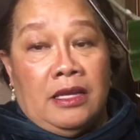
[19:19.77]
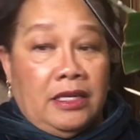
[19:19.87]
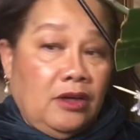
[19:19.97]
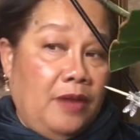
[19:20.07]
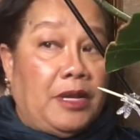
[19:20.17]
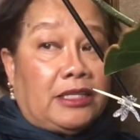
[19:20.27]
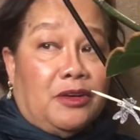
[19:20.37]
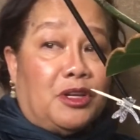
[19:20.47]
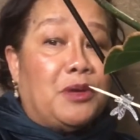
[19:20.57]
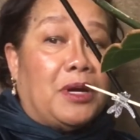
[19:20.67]
You know, I'm not the
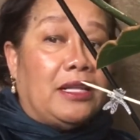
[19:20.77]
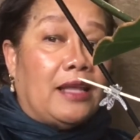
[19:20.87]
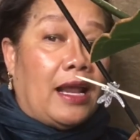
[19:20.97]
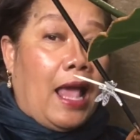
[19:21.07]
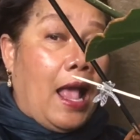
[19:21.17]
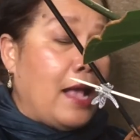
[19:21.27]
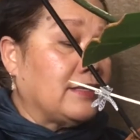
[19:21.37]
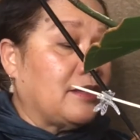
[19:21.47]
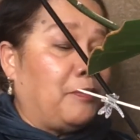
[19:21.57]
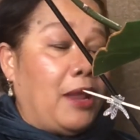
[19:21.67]
only one that
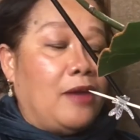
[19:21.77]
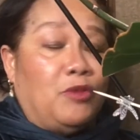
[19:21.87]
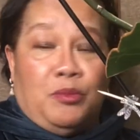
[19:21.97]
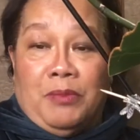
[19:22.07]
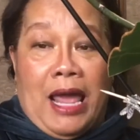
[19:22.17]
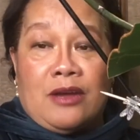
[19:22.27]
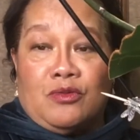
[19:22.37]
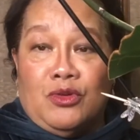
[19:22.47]
has a plant with black